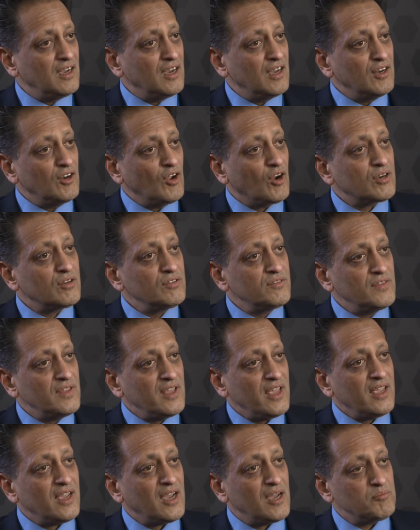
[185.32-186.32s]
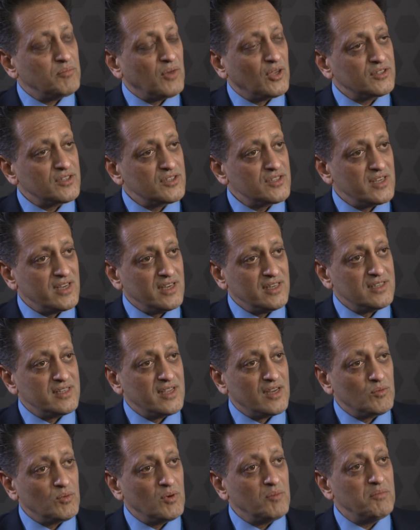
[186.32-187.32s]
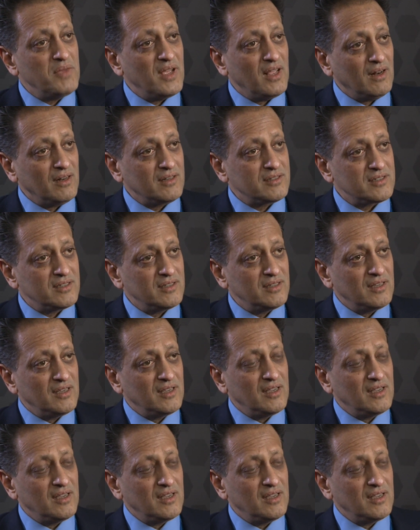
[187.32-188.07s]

a lot of the hypotheses that were built